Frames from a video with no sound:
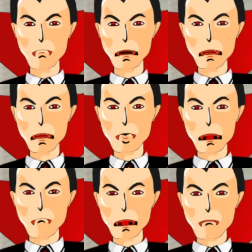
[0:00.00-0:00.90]
Get
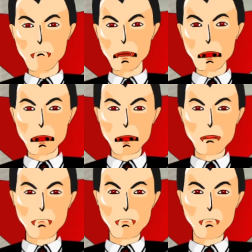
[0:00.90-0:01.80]
recipe for this
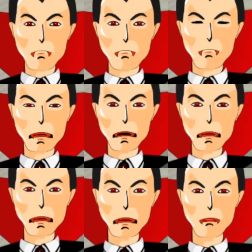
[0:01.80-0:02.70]
also. I had
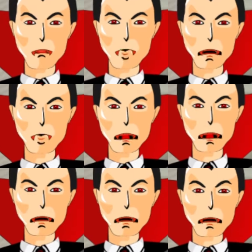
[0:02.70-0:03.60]
to hurry
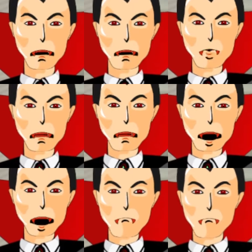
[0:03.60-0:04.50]
breakfast, for the train
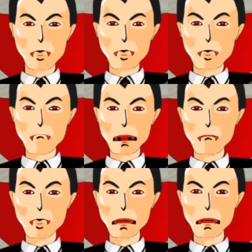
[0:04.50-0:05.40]
started a little
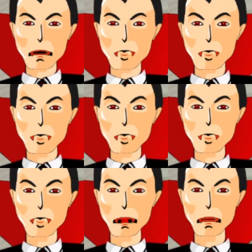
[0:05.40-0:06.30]
before 8, or
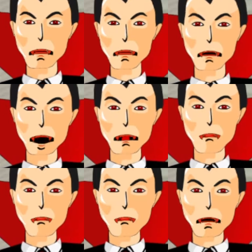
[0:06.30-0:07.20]
rather it ought to have done
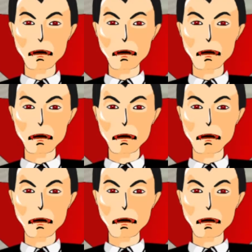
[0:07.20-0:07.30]
so,